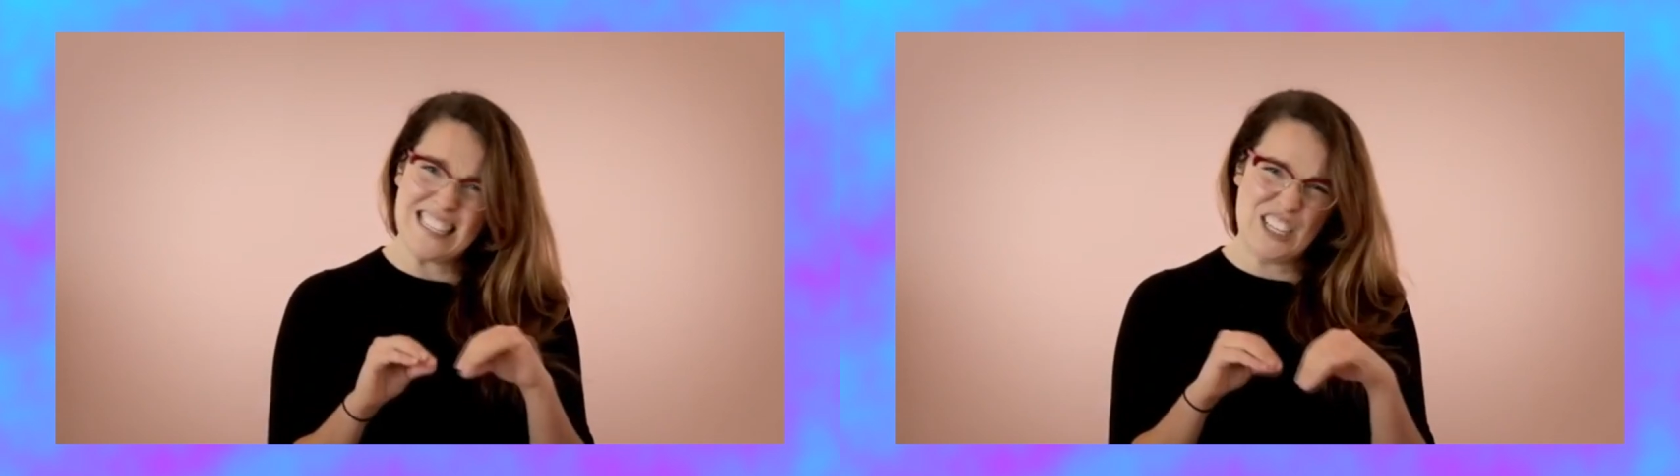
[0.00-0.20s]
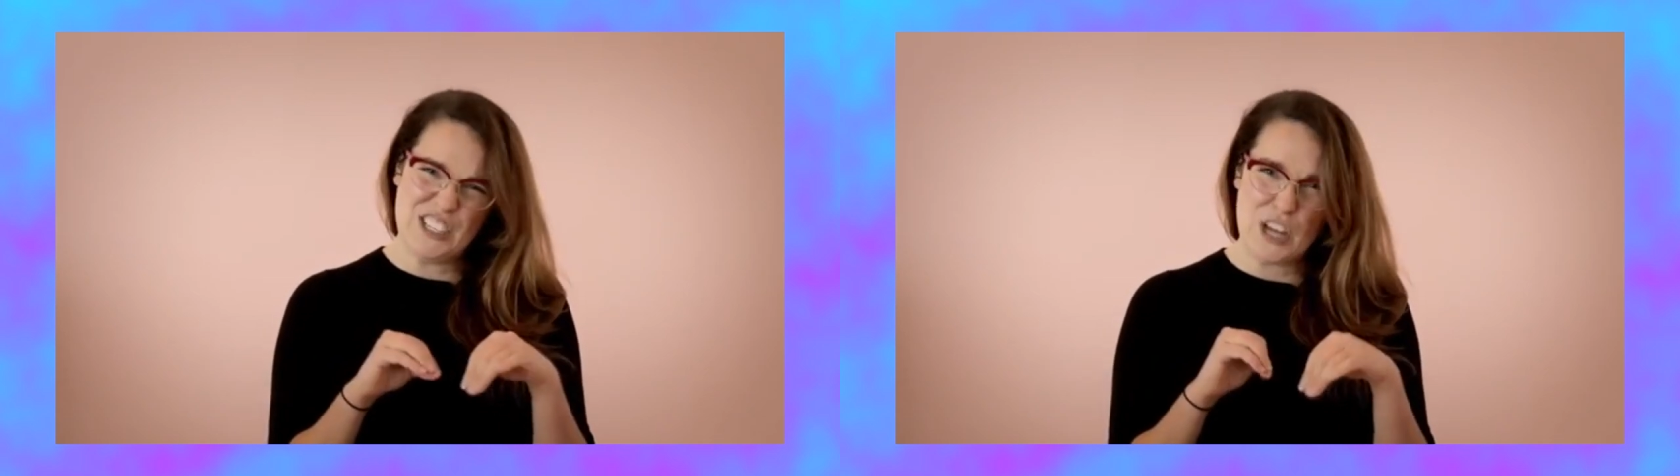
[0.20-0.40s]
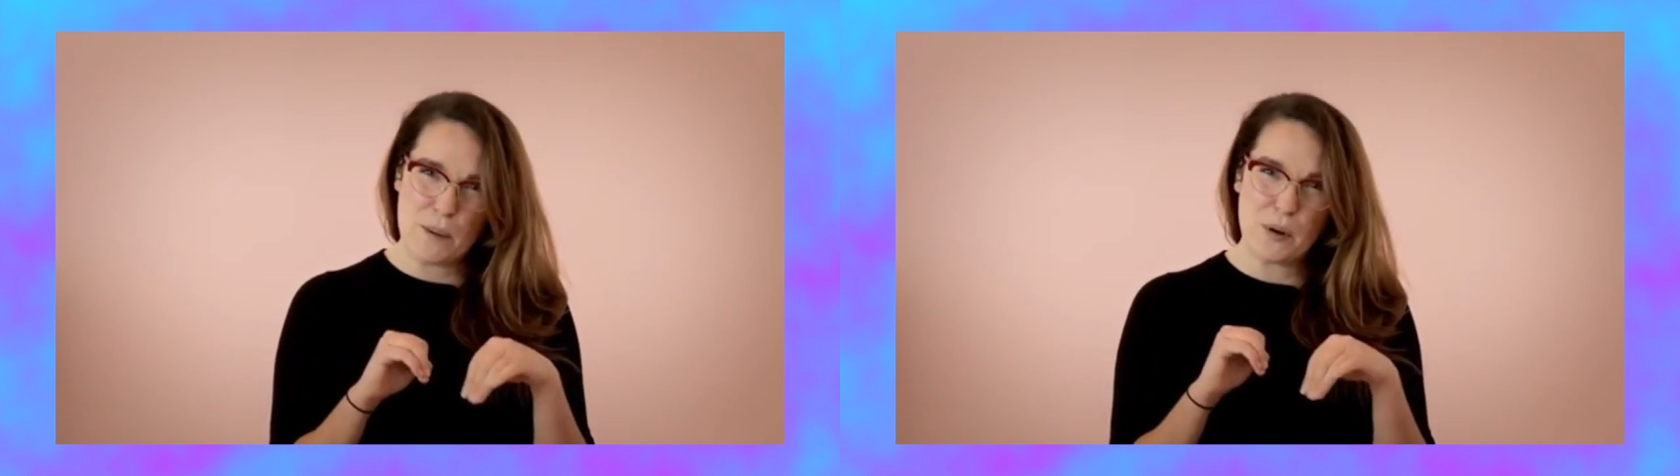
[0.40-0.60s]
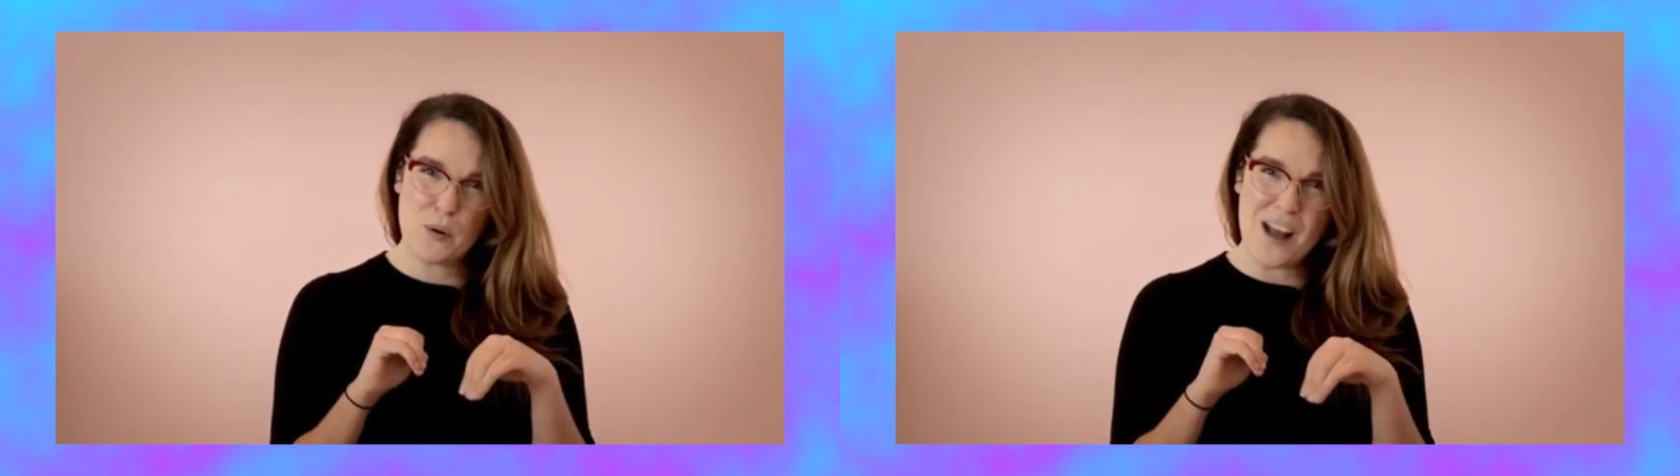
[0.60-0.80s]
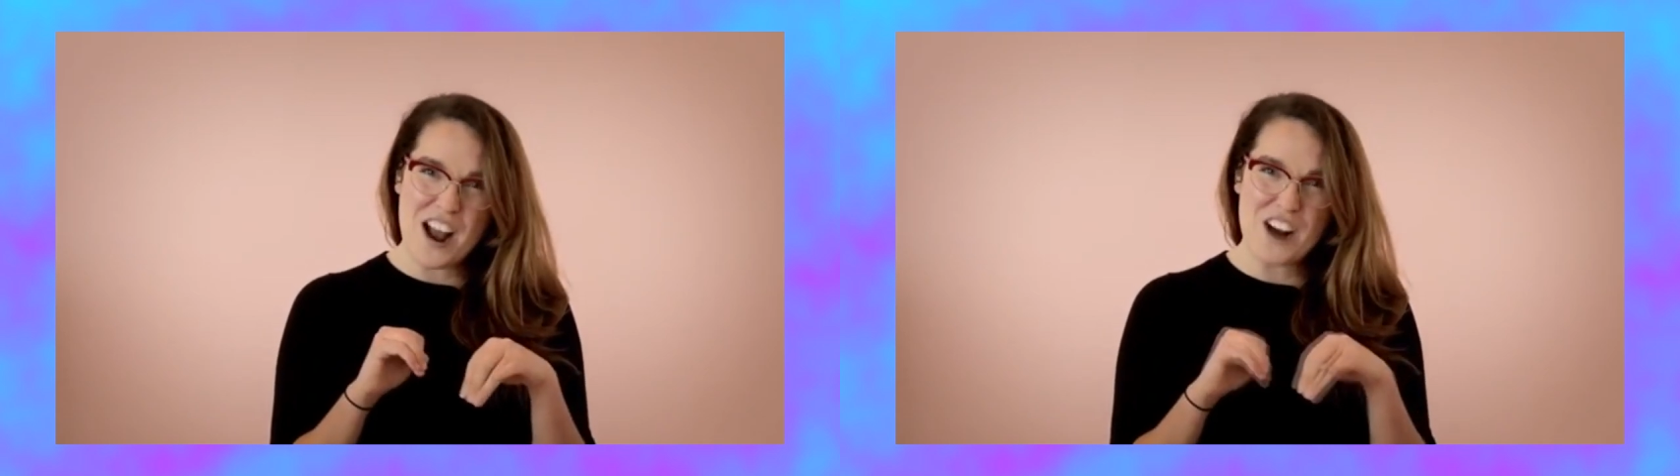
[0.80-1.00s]
little
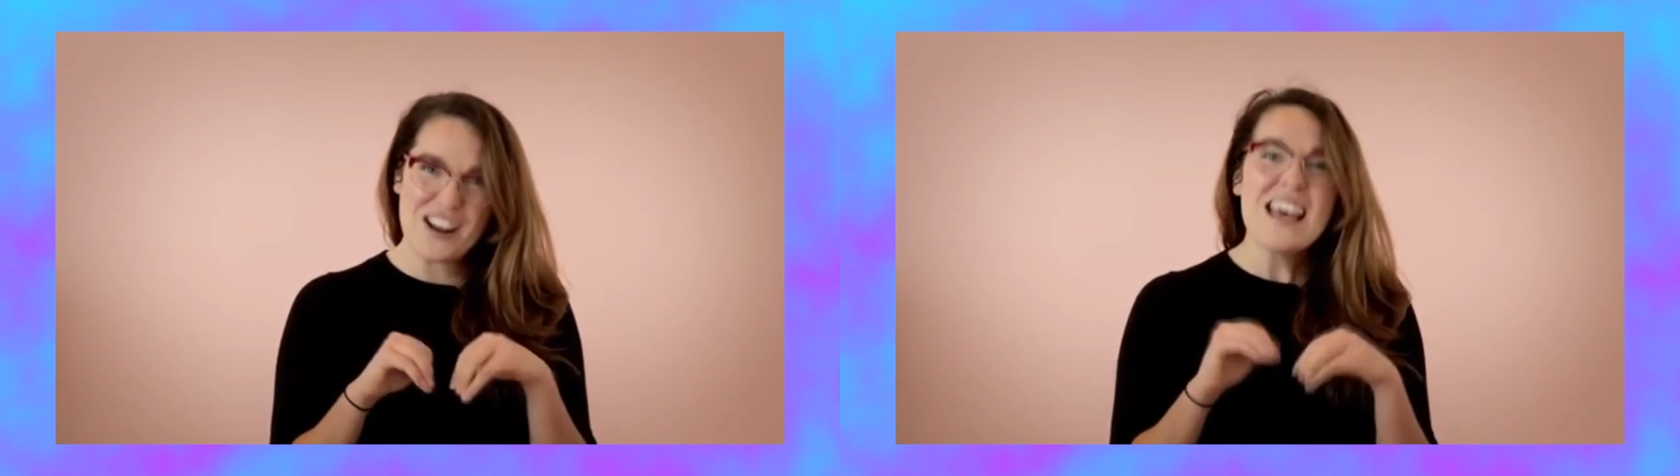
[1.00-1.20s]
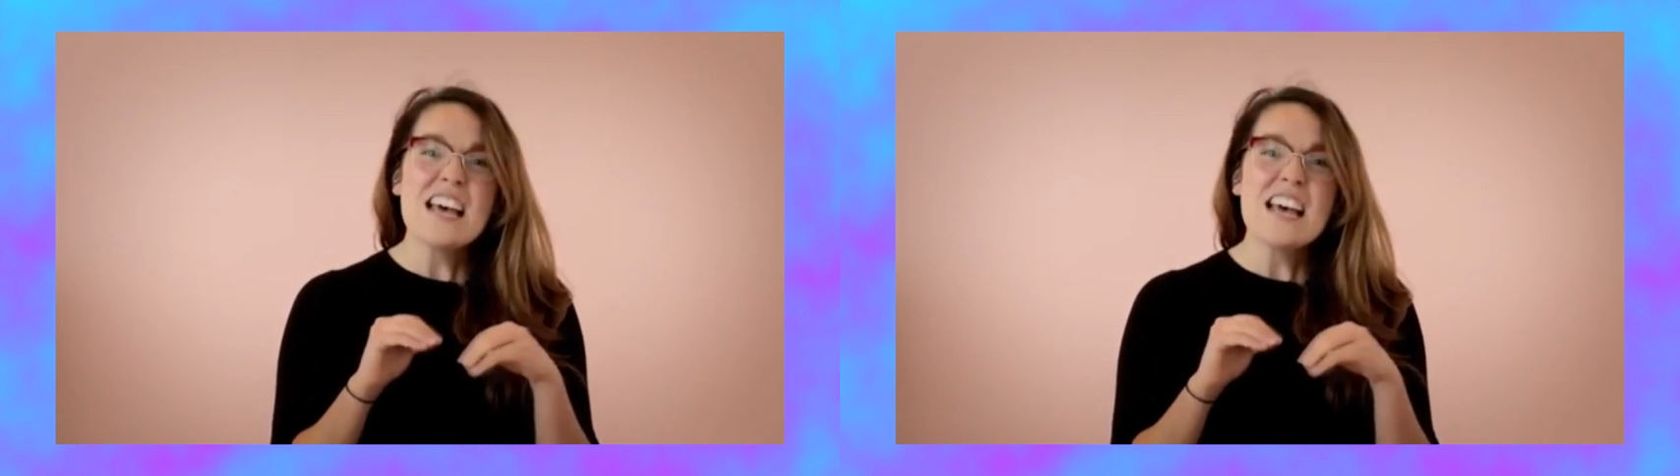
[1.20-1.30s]
Tupperware